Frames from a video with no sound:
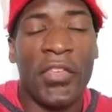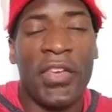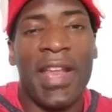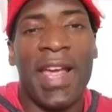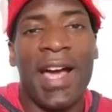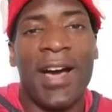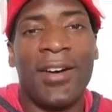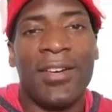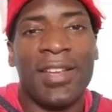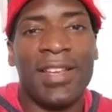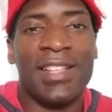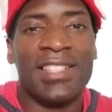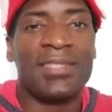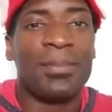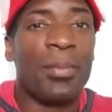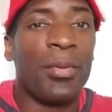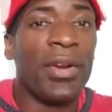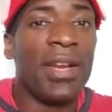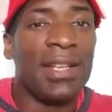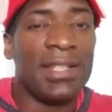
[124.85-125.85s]
Now it's
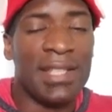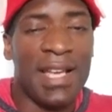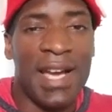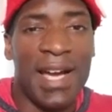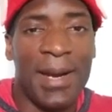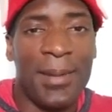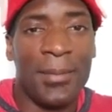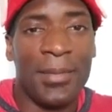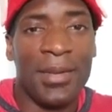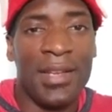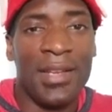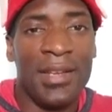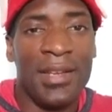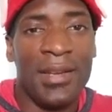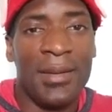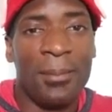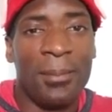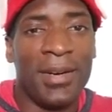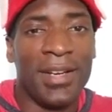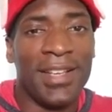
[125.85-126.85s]
springtime,
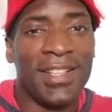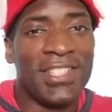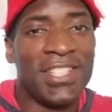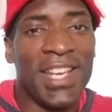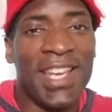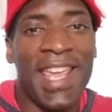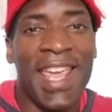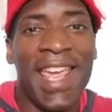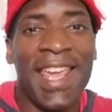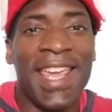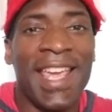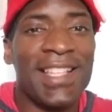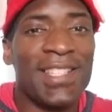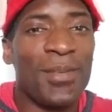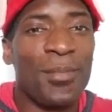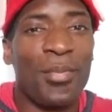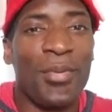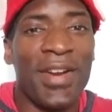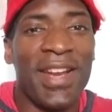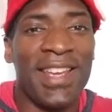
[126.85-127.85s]
but she can't catch a
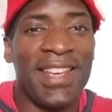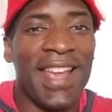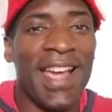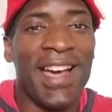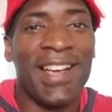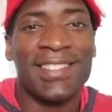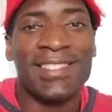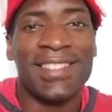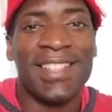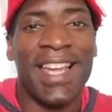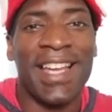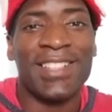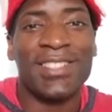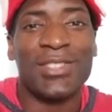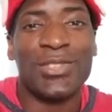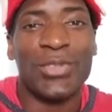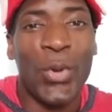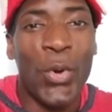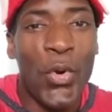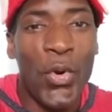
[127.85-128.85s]
break. Now it's like
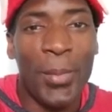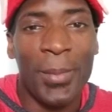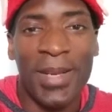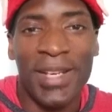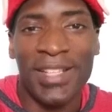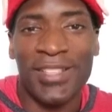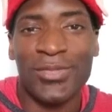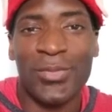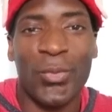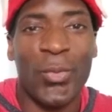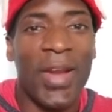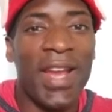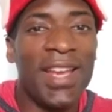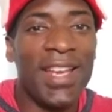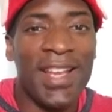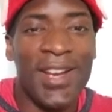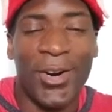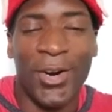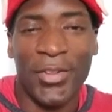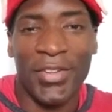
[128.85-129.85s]
storming. It's
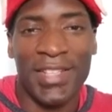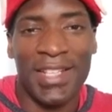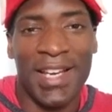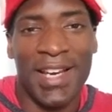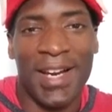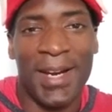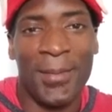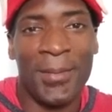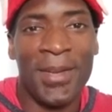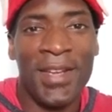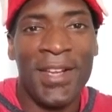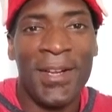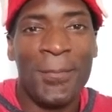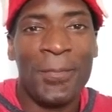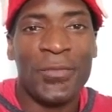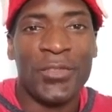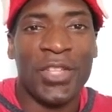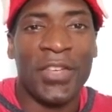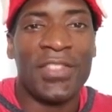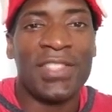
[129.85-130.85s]
raining all the time.
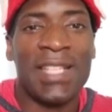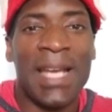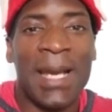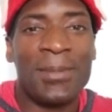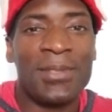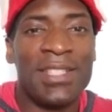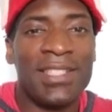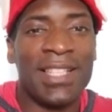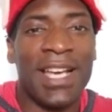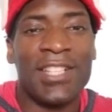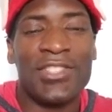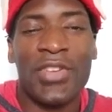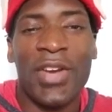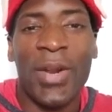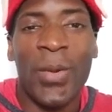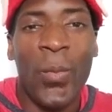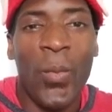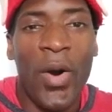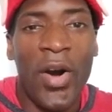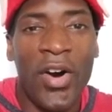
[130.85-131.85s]
So every time she's out trying
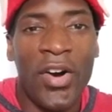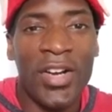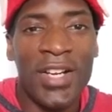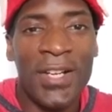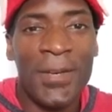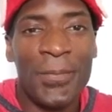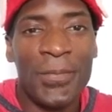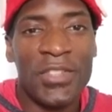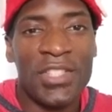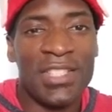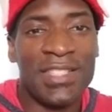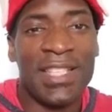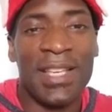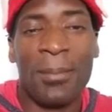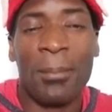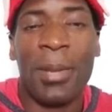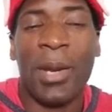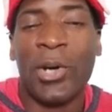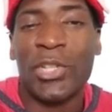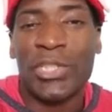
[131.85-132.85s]
to walk, she's
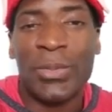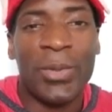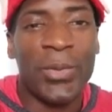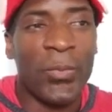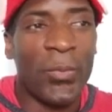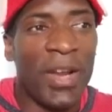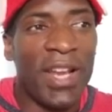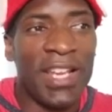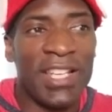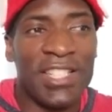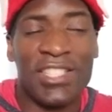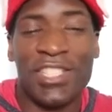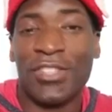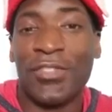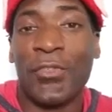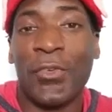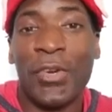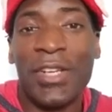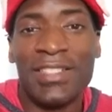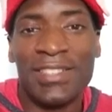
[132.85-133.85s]
getting pelted with rain. She's
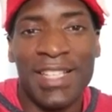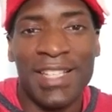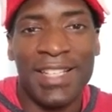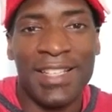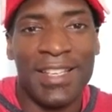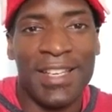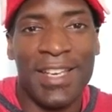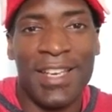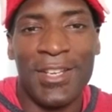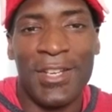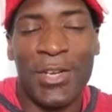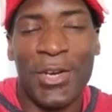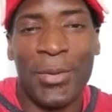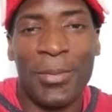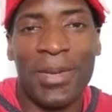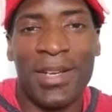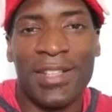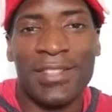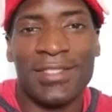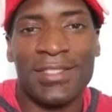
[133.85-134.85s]
freezing
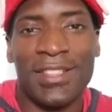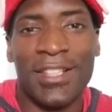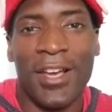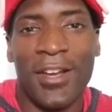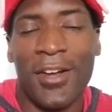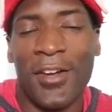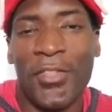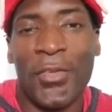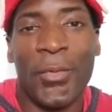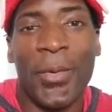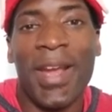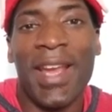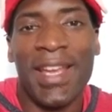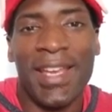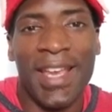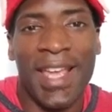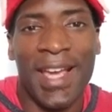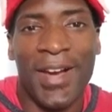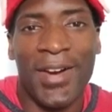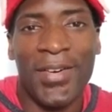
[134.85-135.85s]
because of the rain
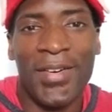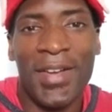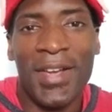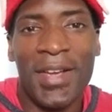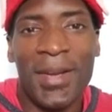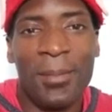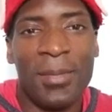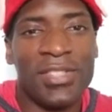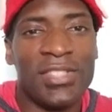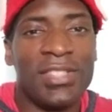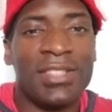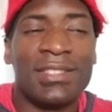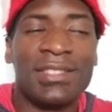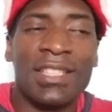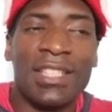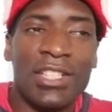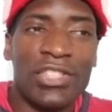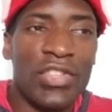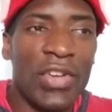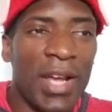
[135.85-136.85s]
now, but she's
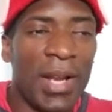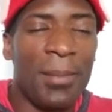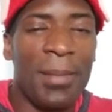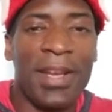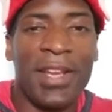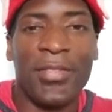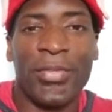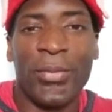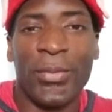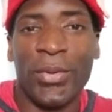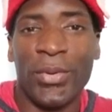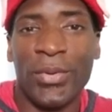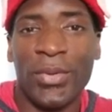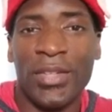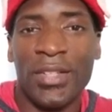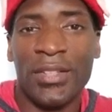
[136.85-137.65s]
still trying to make it through.